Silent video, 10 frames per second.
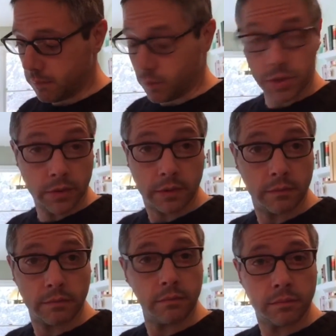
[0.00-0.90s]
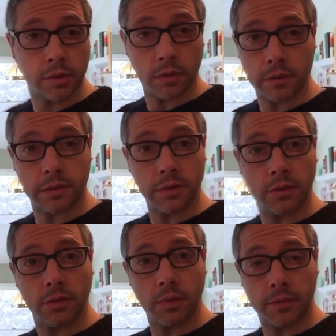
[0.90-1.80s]
which you can totally
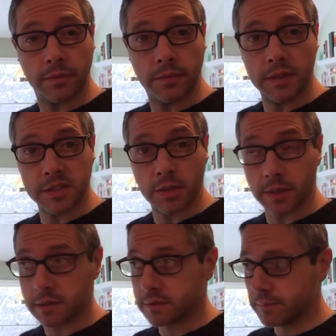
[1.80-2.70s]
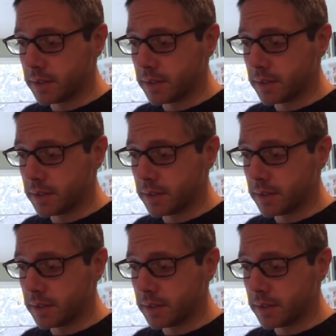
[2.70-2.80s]
do with these donuts.